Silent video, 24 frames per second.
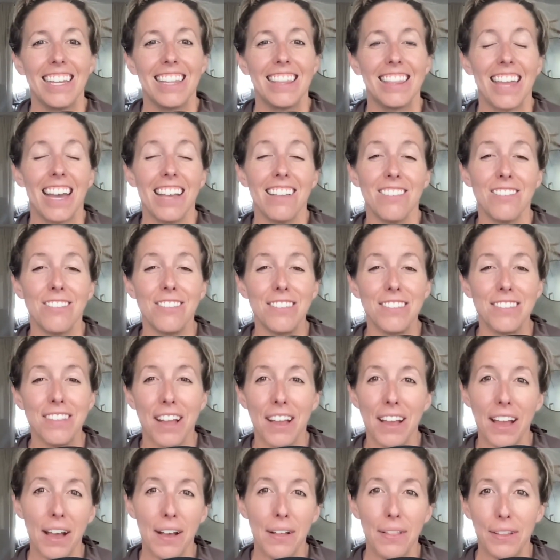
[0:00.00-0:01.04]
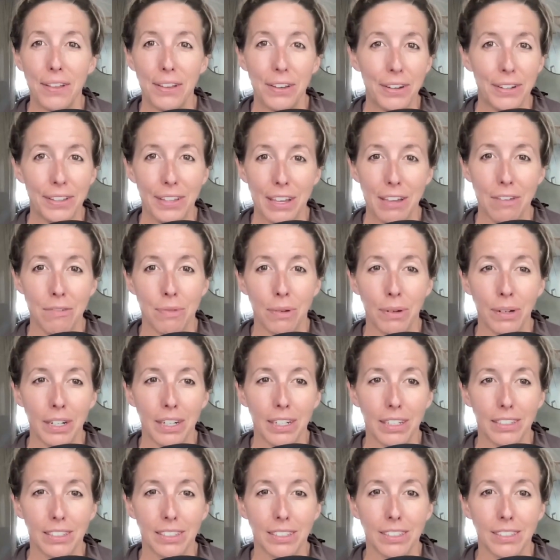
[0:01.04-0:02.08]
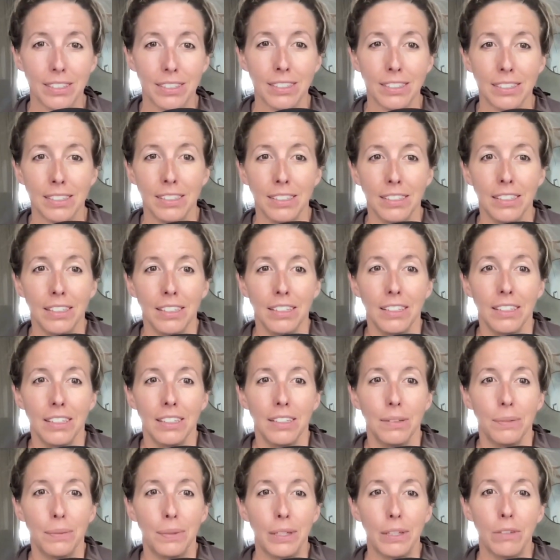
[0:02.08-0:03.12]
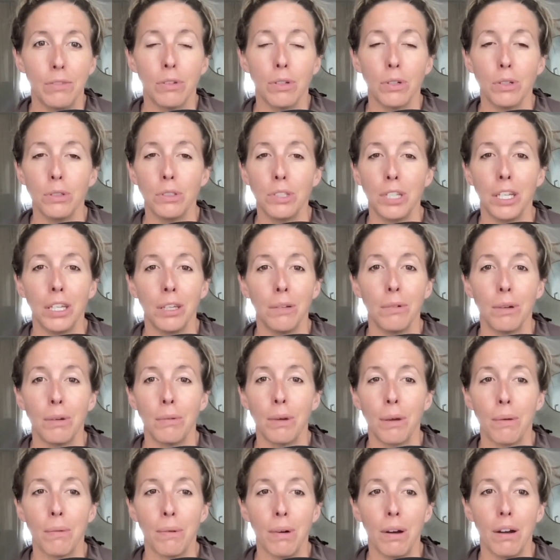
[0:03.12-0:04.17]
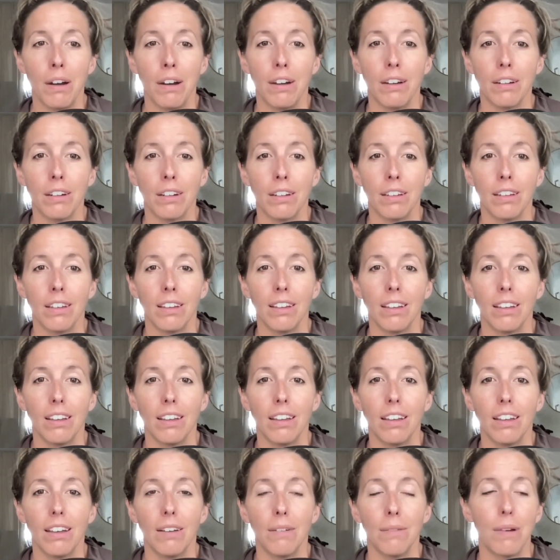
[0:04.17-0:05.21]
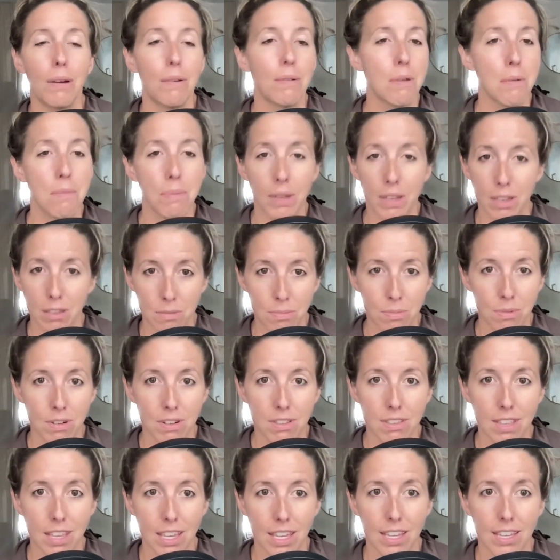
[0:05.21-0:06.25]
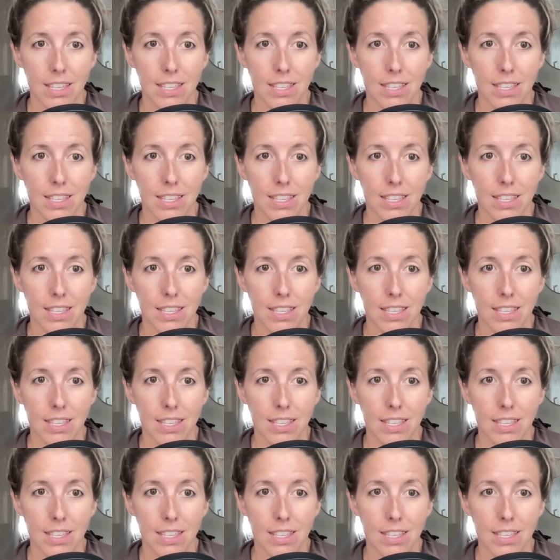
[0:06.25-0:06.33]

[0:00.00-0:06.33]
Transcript: that's just not how your life works. We rotate when we walk, when we play sports, like I